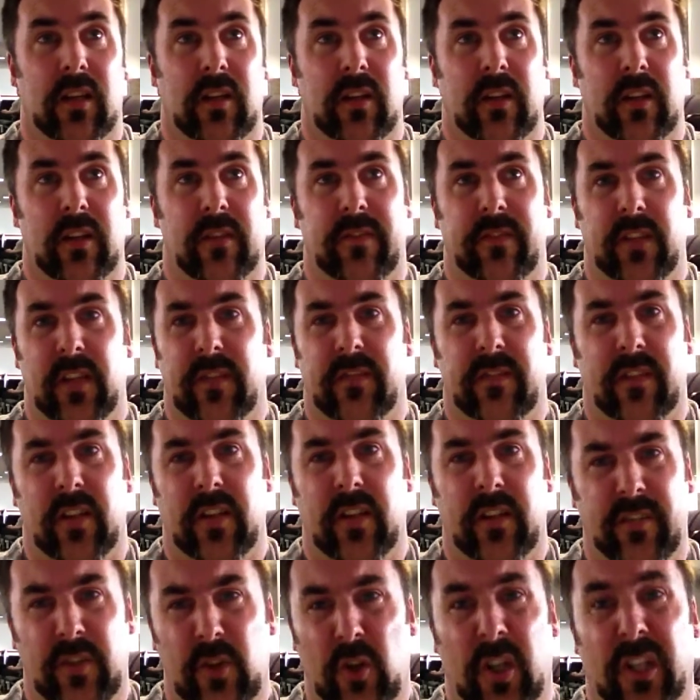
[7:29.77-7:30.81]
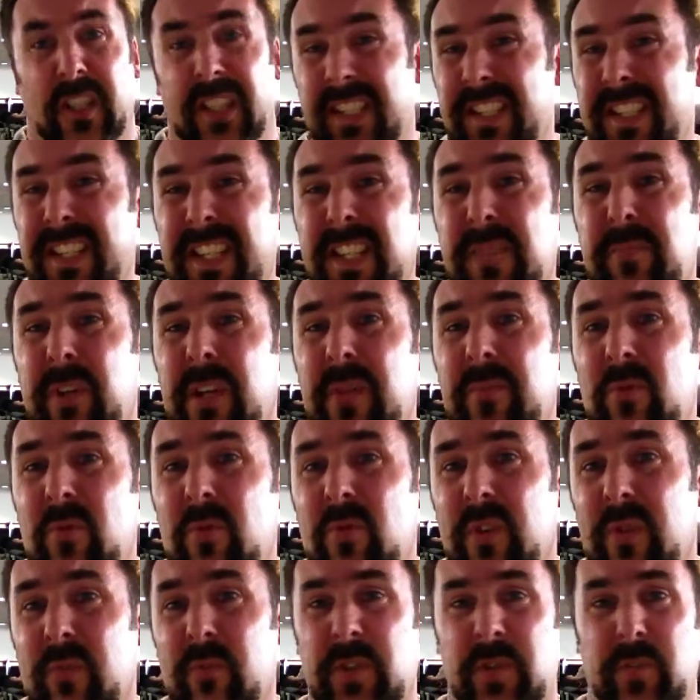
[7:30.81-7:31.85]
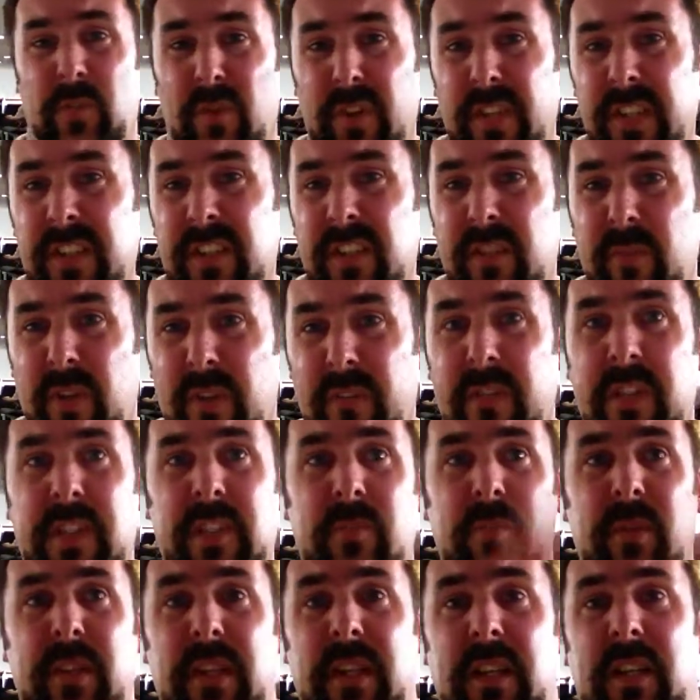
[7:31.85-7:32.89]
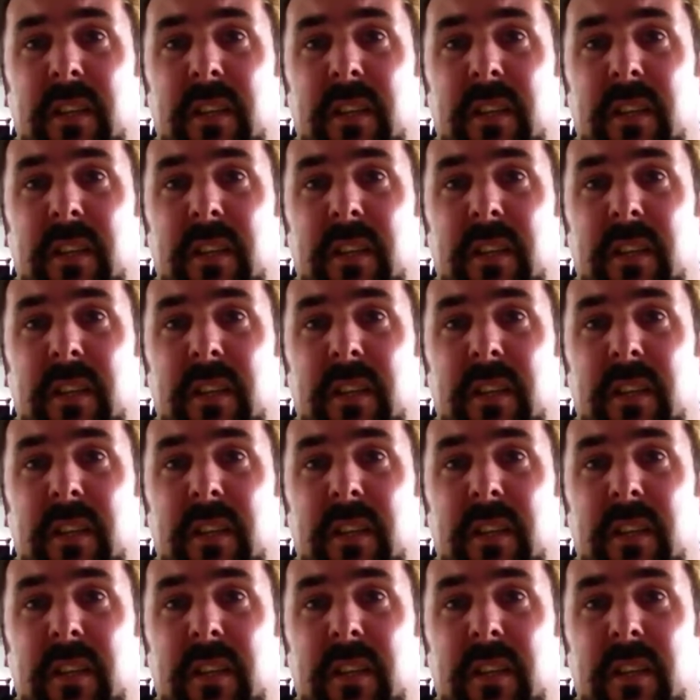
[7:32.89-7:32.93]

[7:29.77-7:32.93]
If you're not listening to people and responding to them, and visibly